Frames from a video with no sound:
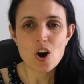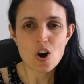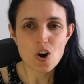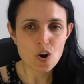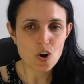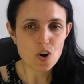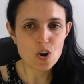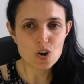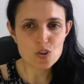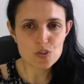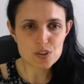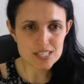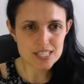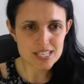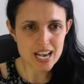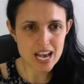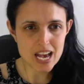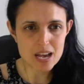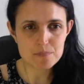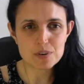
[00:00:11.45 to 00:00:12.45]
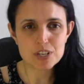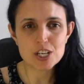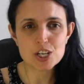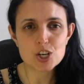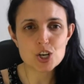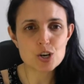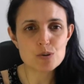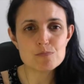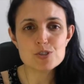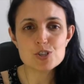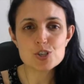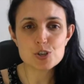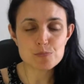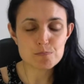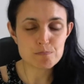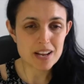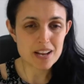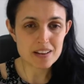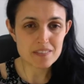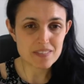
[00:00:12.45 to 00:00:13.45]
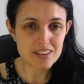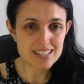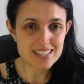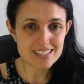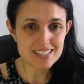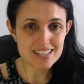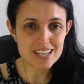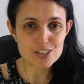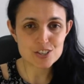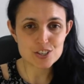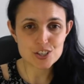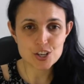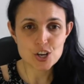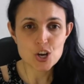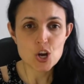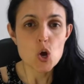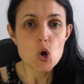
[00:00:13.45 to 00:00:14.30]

all the time when it comes to manifestation,